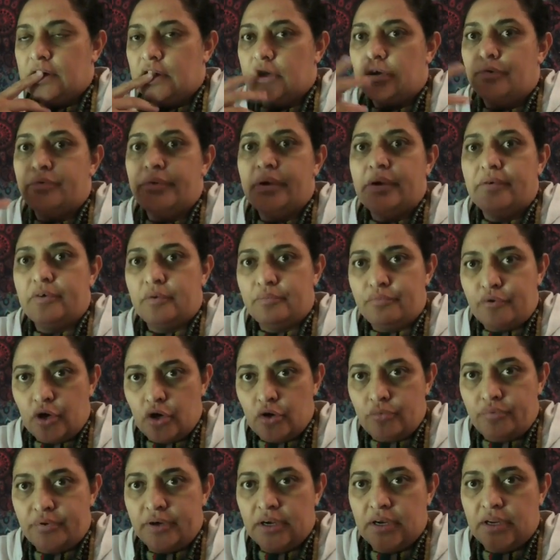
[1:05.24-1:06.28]
career
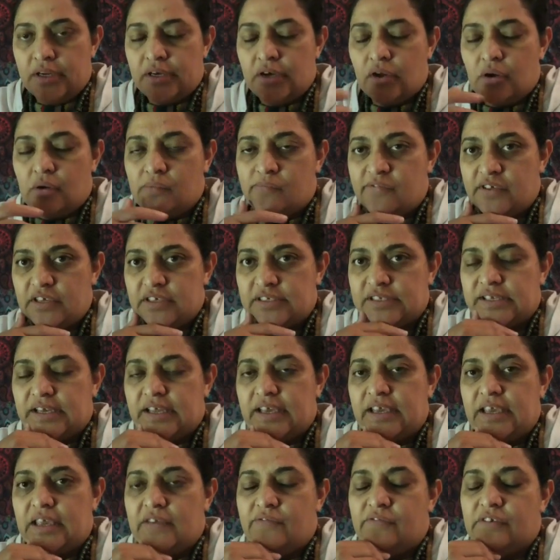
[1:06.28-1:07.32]
appropriate.
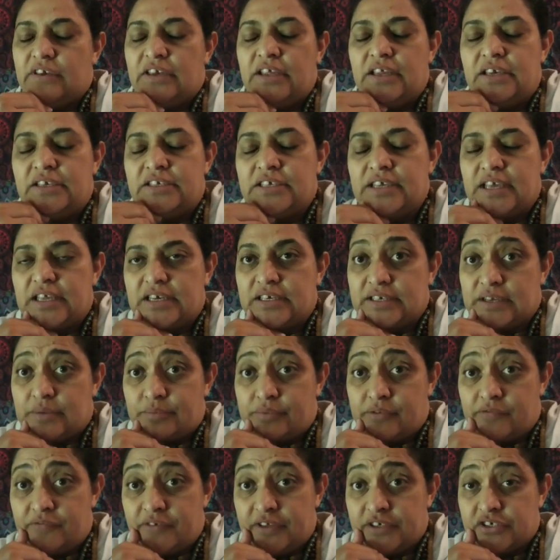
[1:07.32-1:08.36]
Obviously, if you need to get it
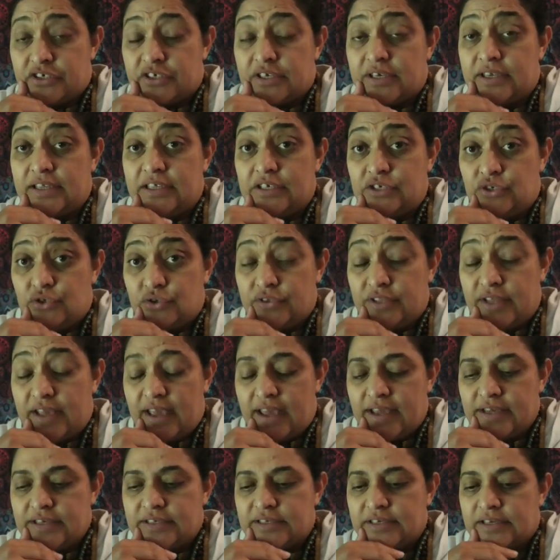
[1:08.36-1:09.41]
done professionally, do
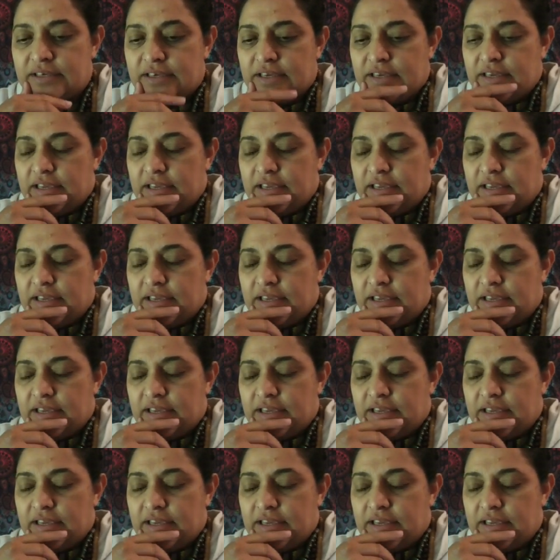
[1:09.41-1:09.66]
that.